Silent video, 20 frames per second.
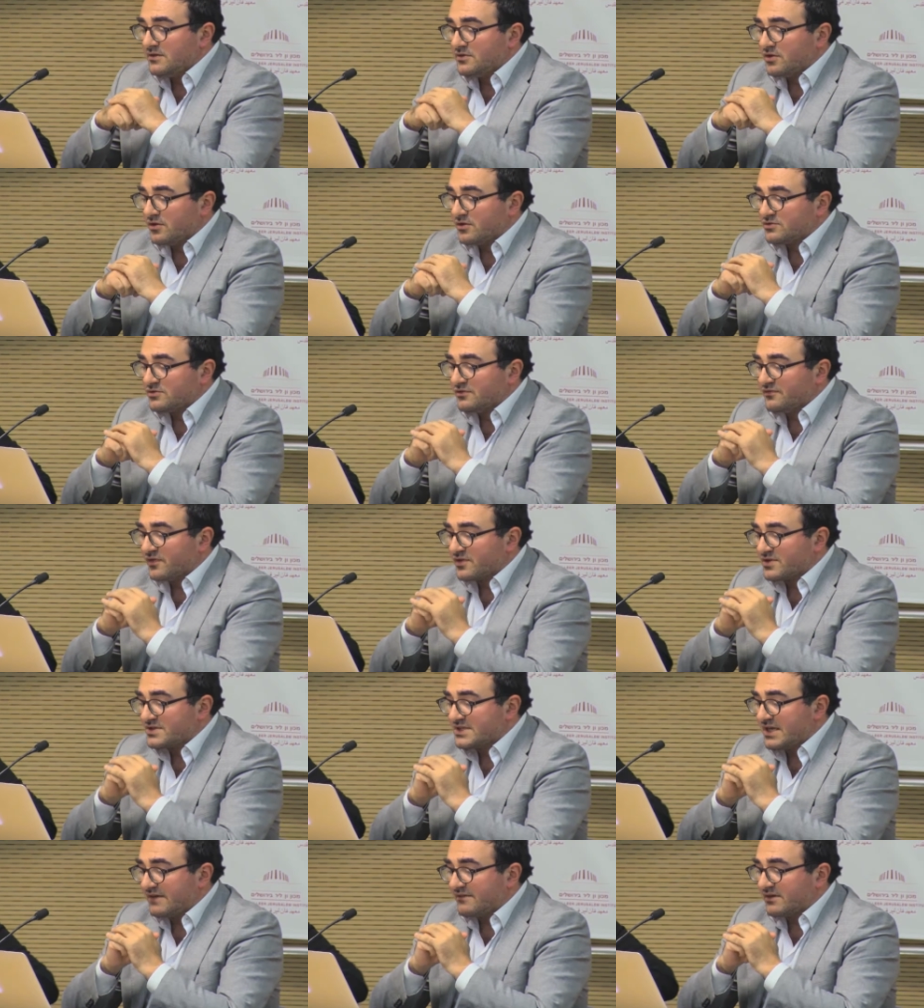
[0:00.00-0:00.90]
tortured
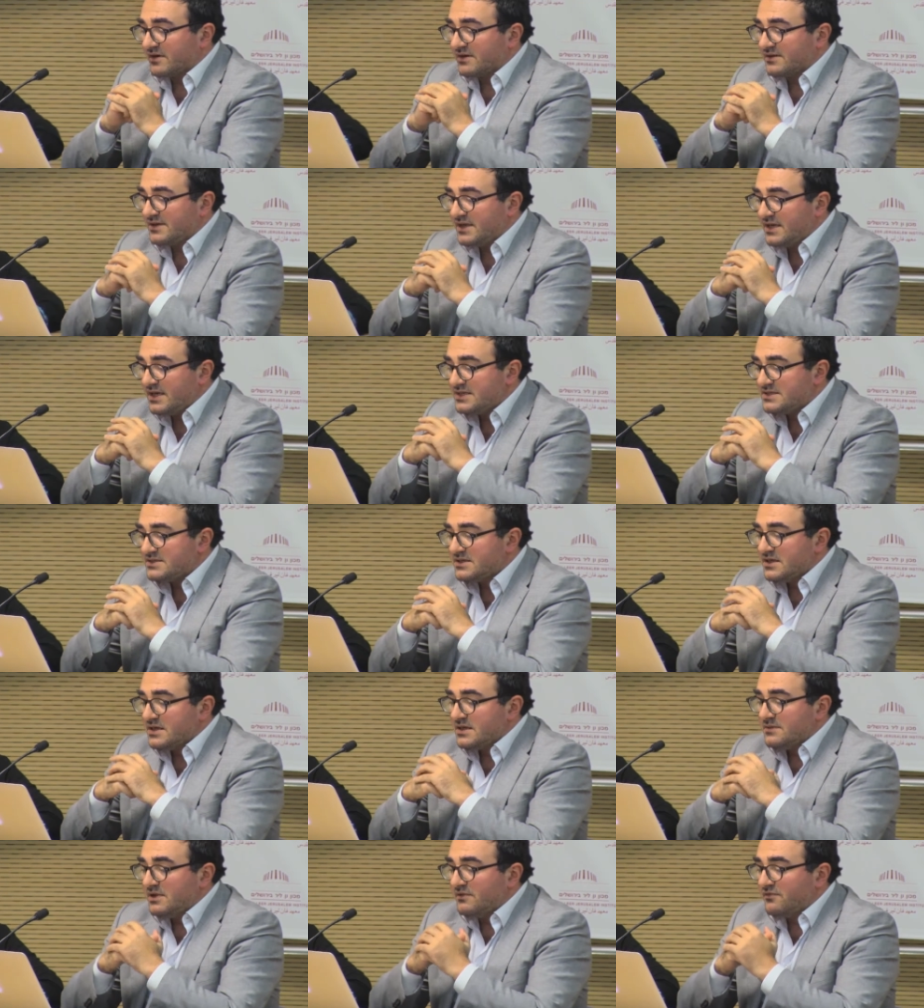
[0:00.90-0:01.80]
for several days
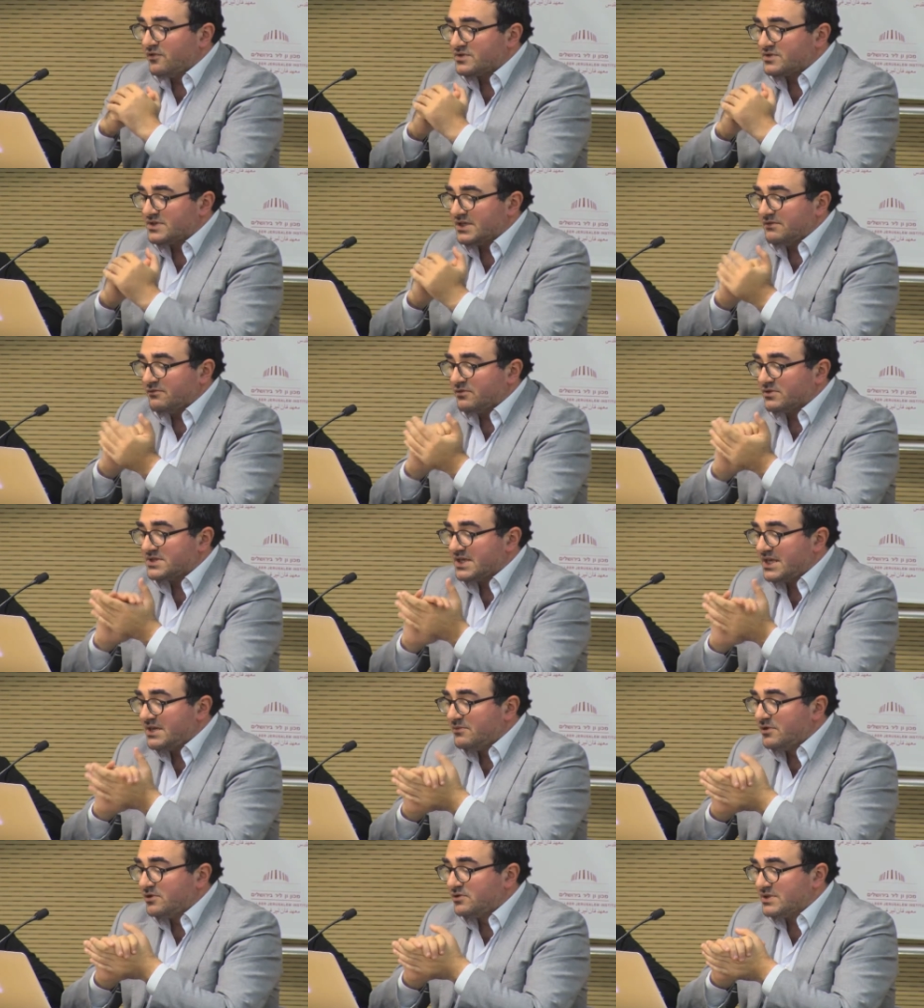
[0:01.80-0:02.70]
before he was
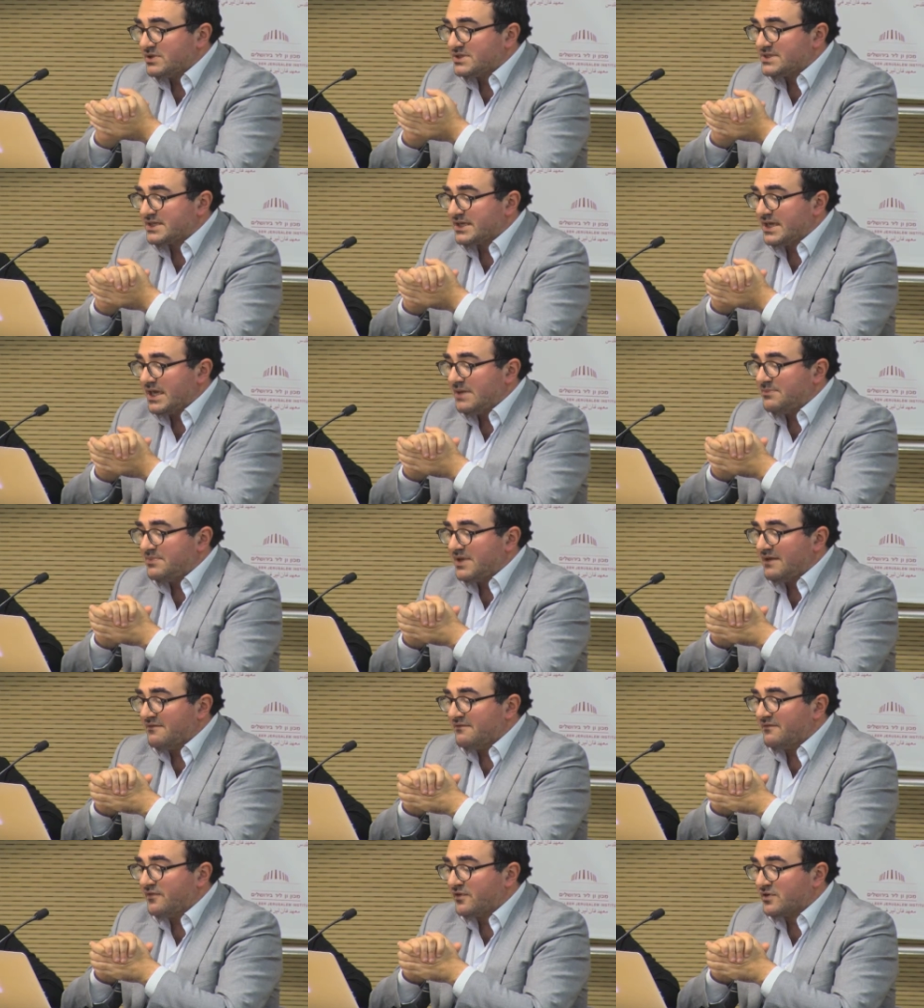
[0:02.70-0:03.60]
able to escape
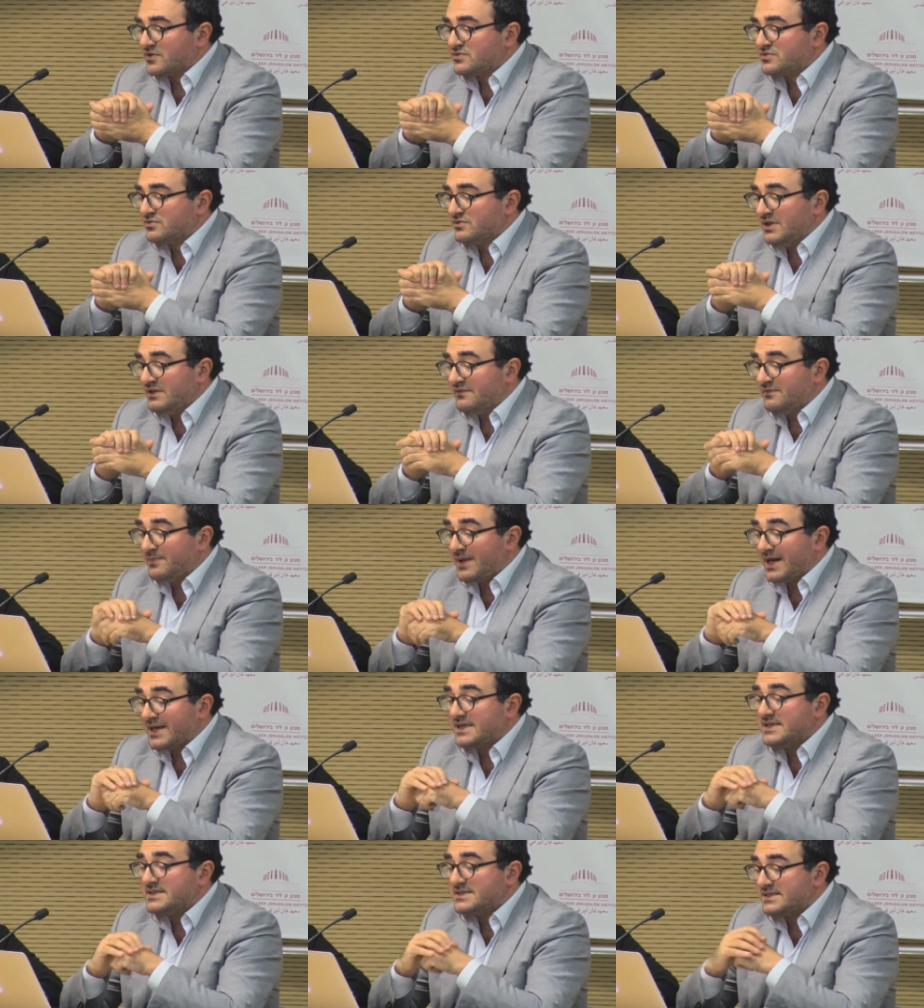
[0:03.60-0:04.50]
and forced to leave
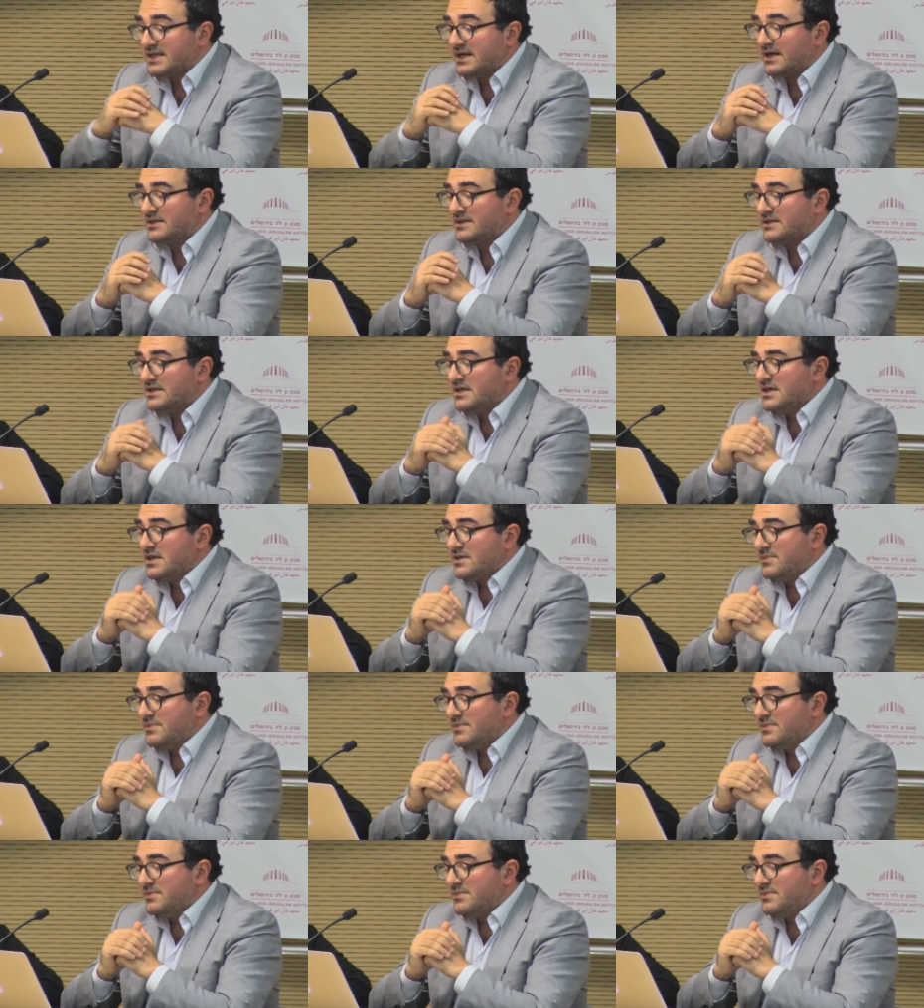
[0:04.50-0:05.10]
Pakistan